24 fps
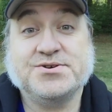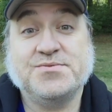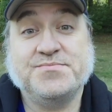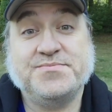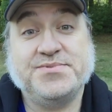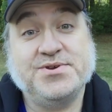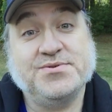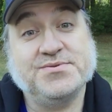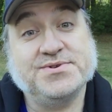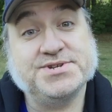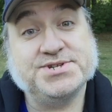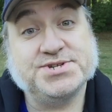
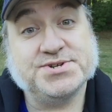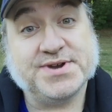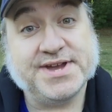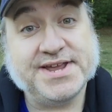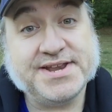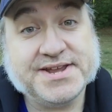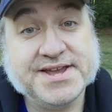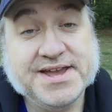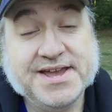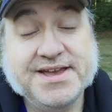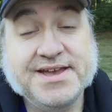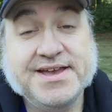Hope you enjoy
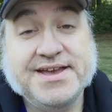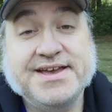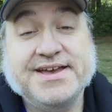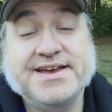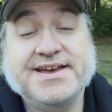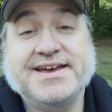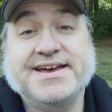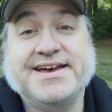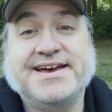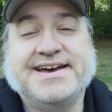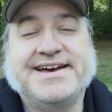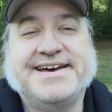it.
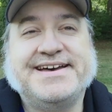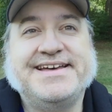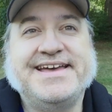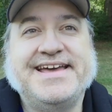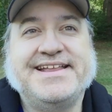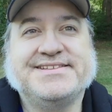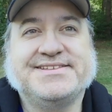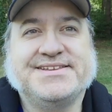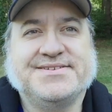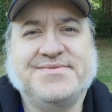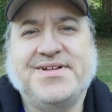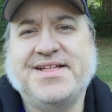
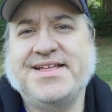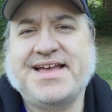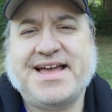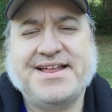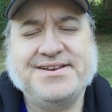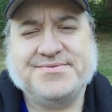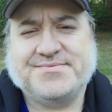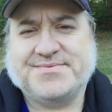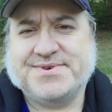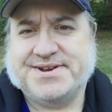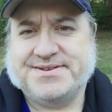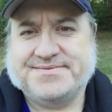And so, well, I
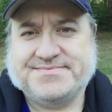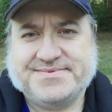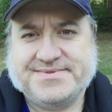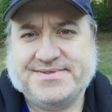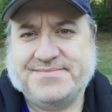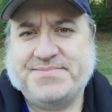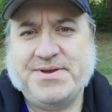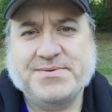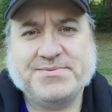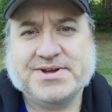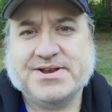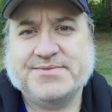don't want
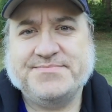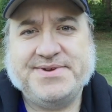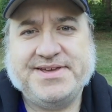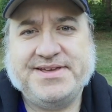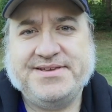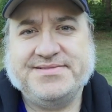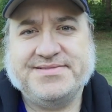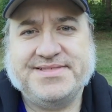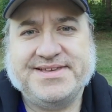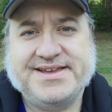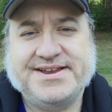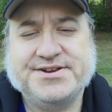to, people are going
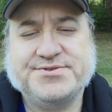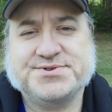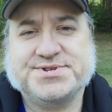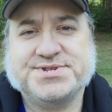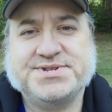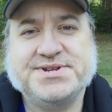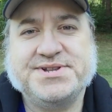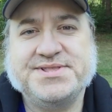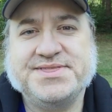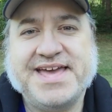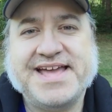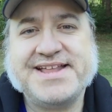to be
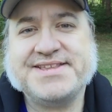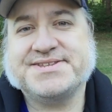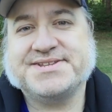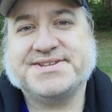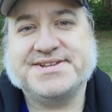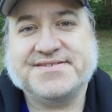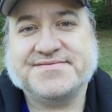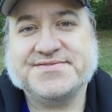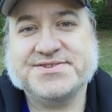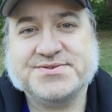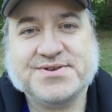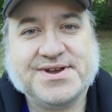interested in that
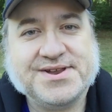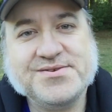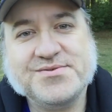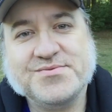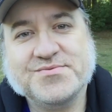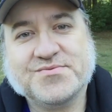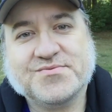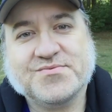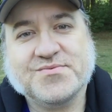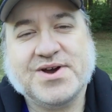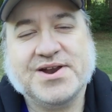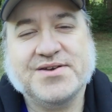stuff, so I
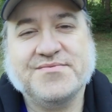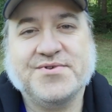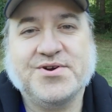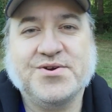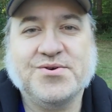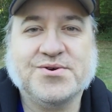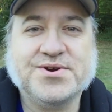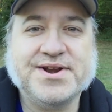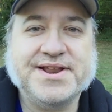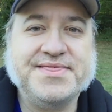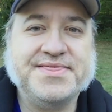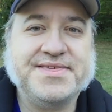don't want to
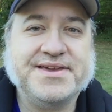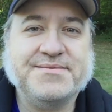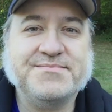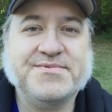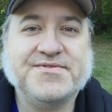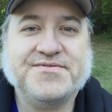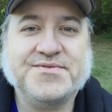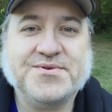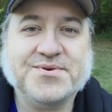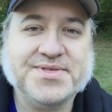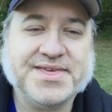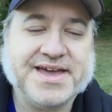record anything
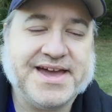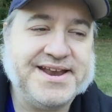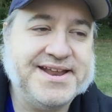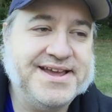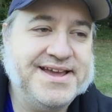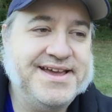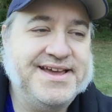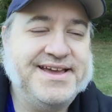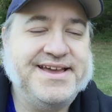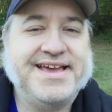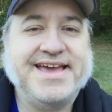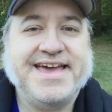before that.
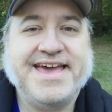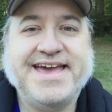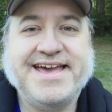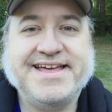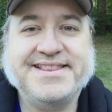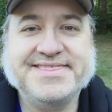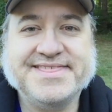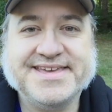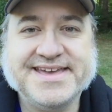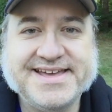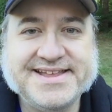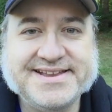
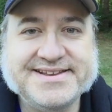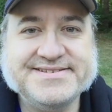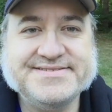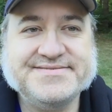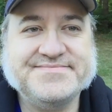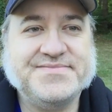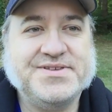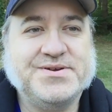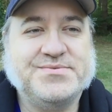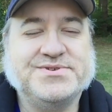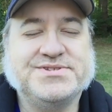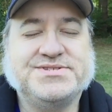And
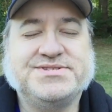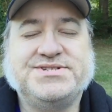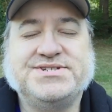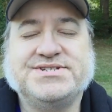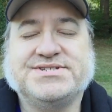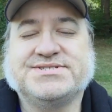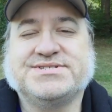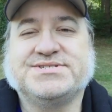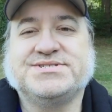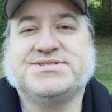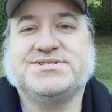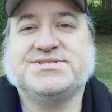then it was
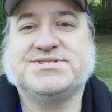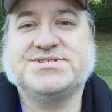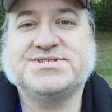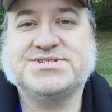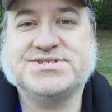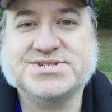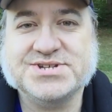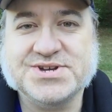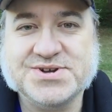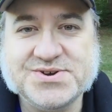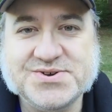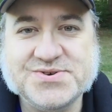just
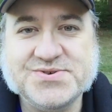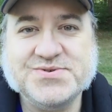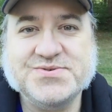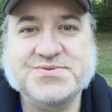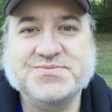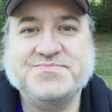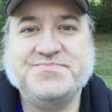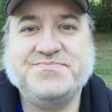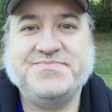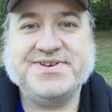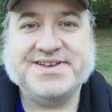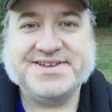
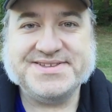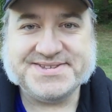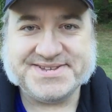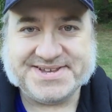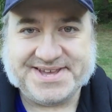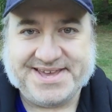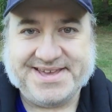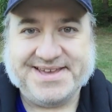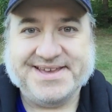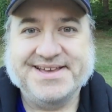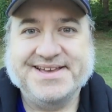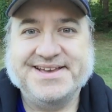so
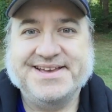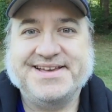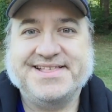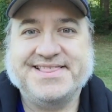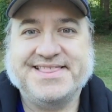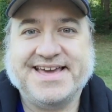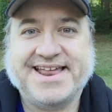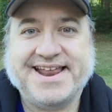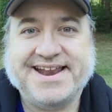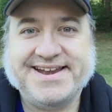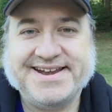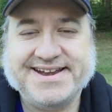busy
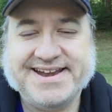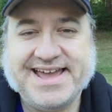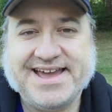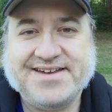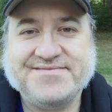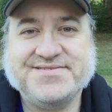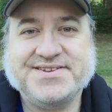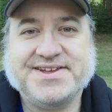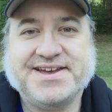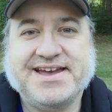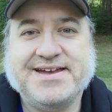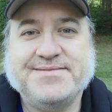that I didn't
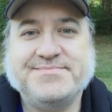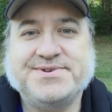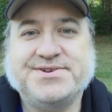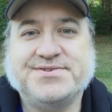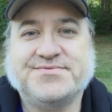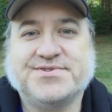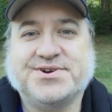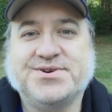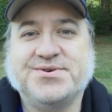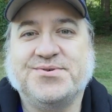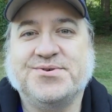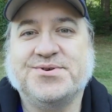have time
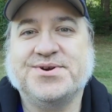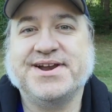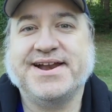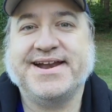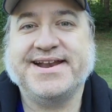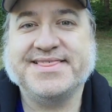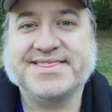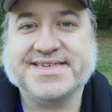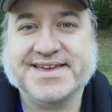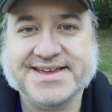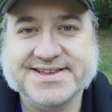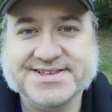to record
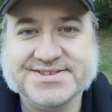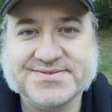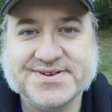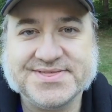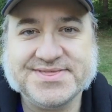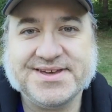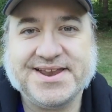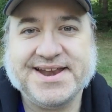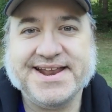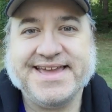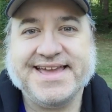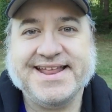anything. So
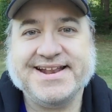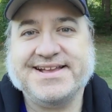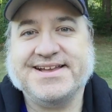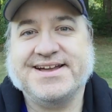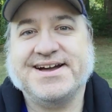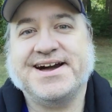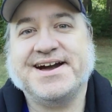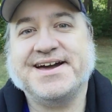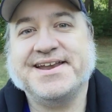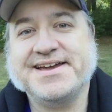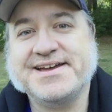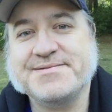I thought I'd get
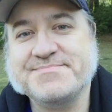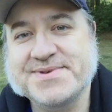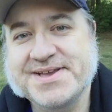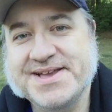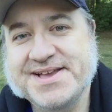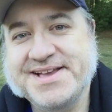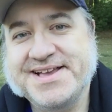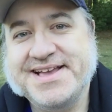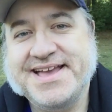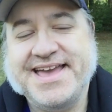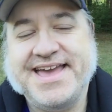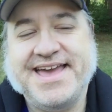caught up
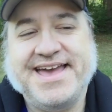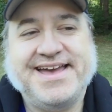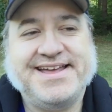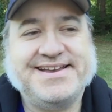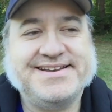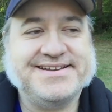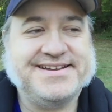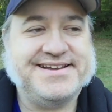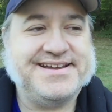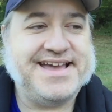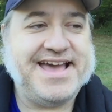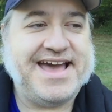
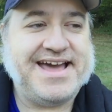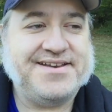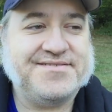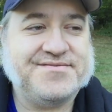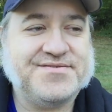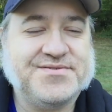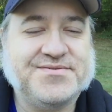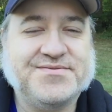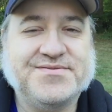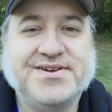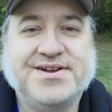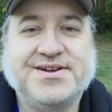and
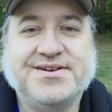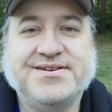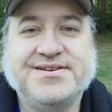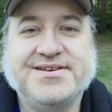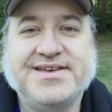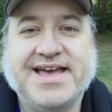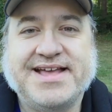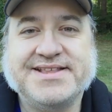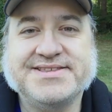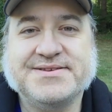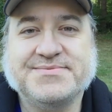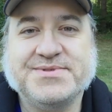
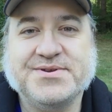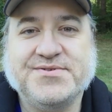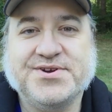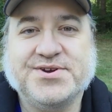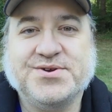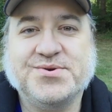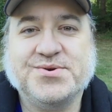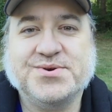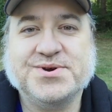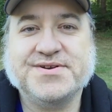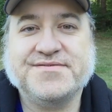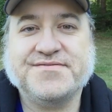had something
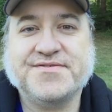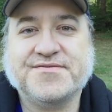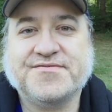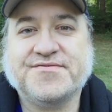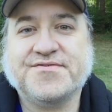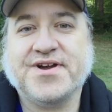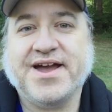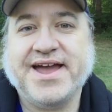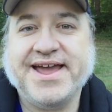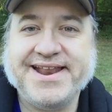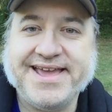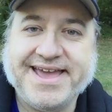recorded for
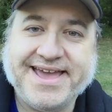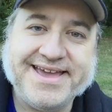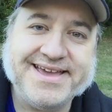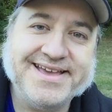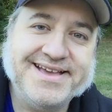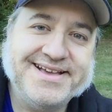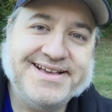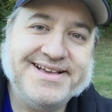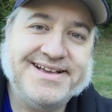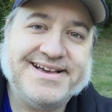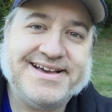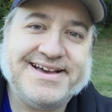Friday.
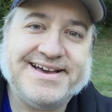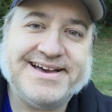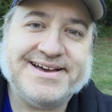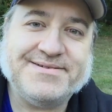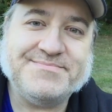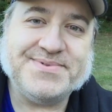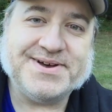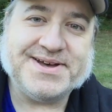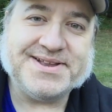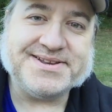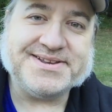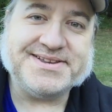
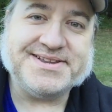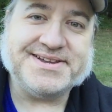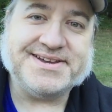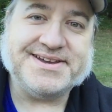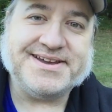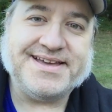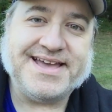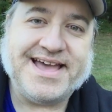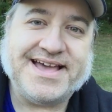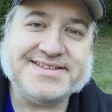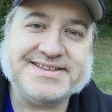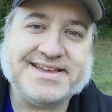But
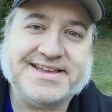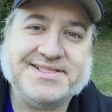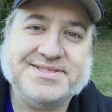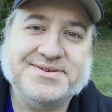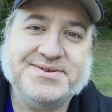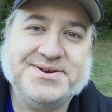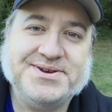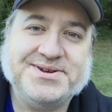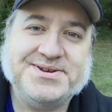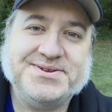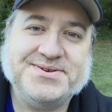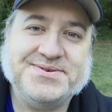as I
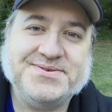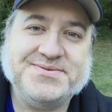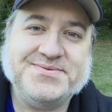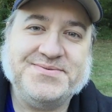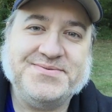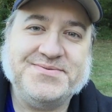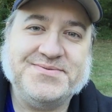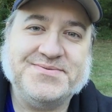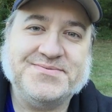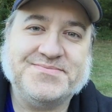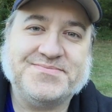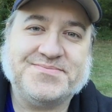alluded
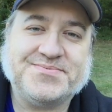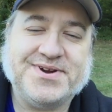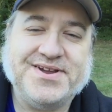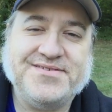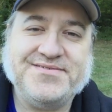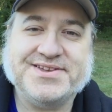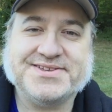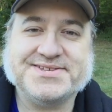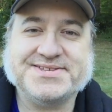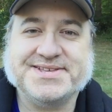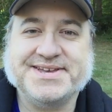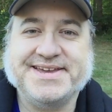to
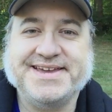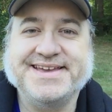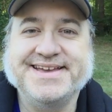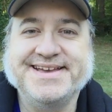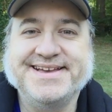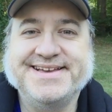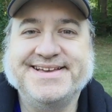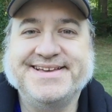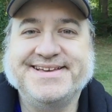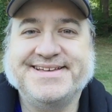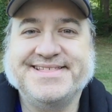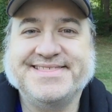previously,
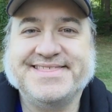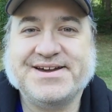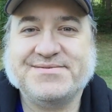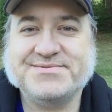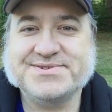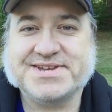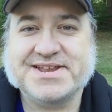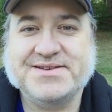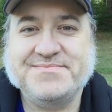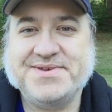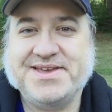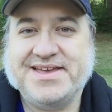that
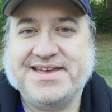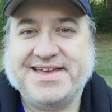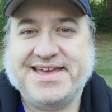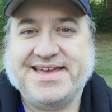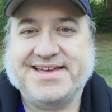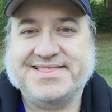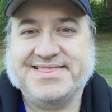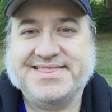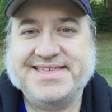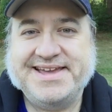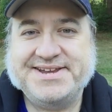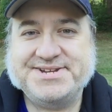was going to be a
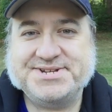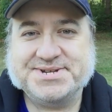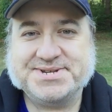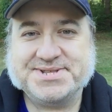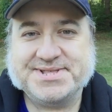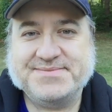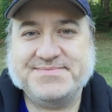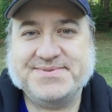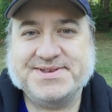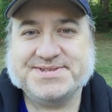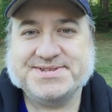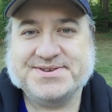
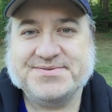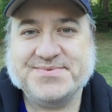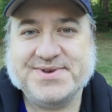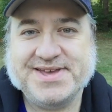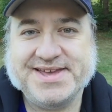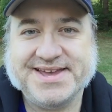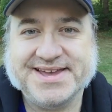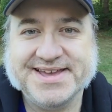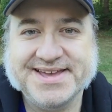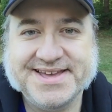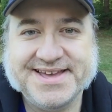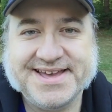hellaciously busy
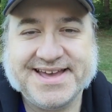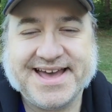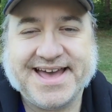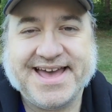week.